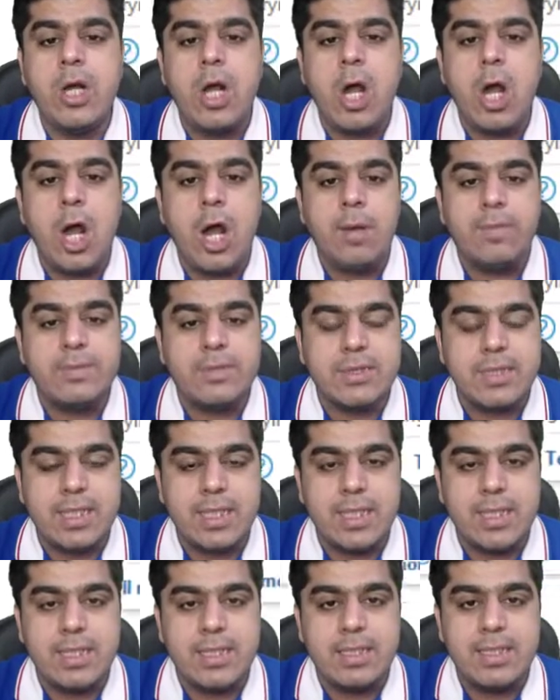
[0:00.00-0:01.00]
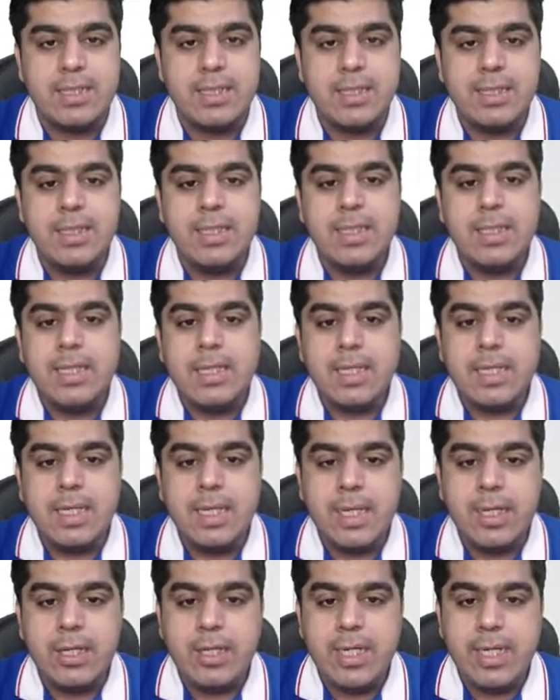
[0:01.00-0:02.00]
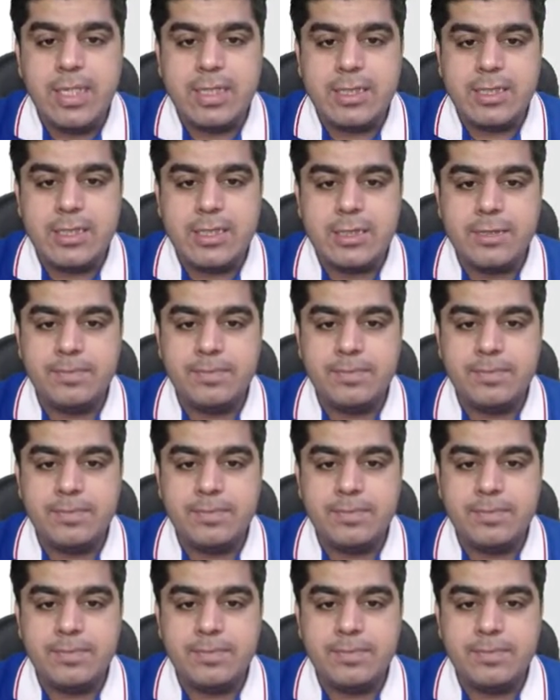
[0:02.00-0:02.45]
option. Click on it.